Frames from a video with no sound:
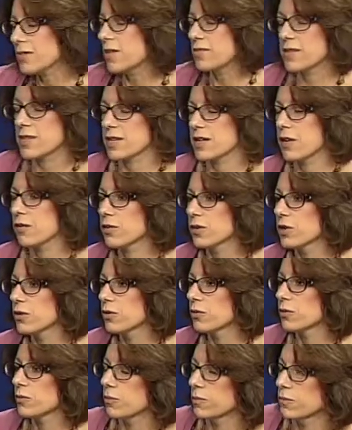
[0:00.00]
have to tell any,
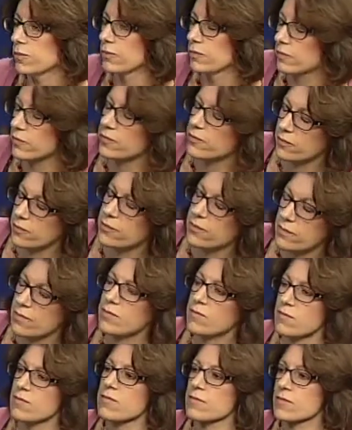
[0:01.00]
you any number of
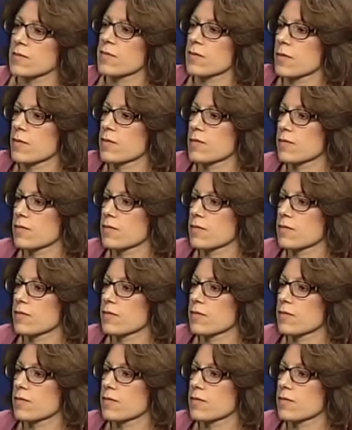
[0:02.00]
things. Yeah.